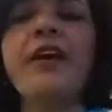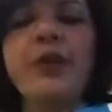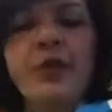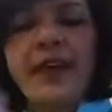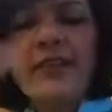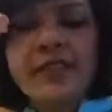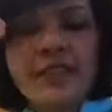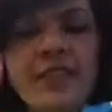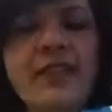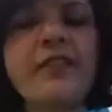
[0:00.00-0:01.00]
You can
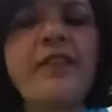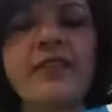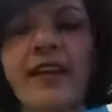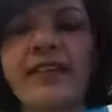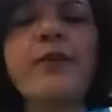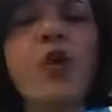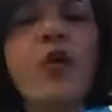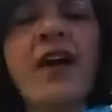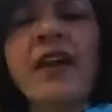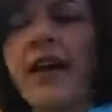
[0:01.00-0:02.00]
still resurrect. That no
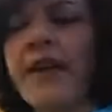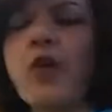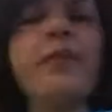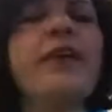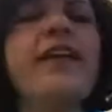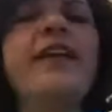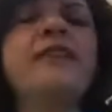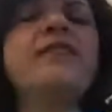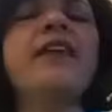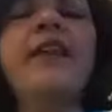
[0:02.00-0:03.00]
one and nobody
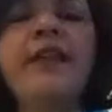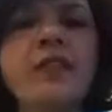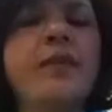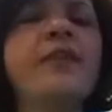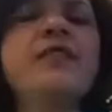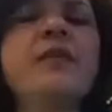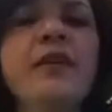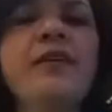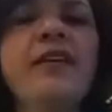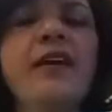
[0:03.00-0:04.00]
is indispensable.
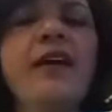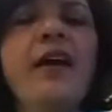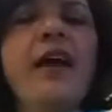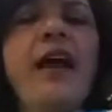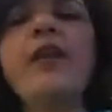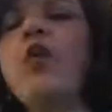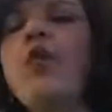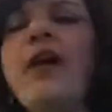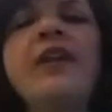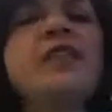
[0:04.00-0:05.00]
And no
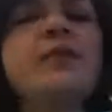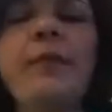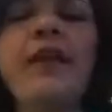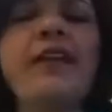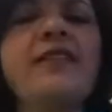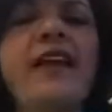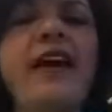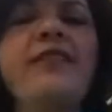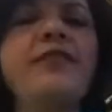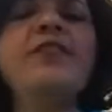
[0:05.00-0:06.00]
one is permanent in
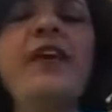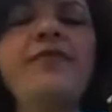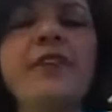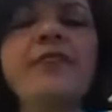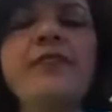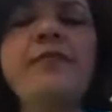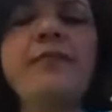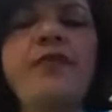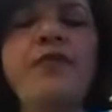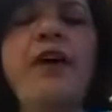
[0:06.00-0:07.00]
life. This is the
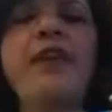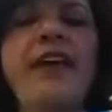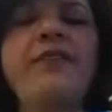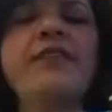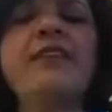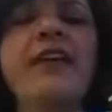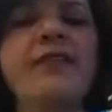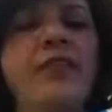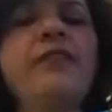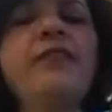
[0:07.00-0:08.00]
profound life lesson I've learned.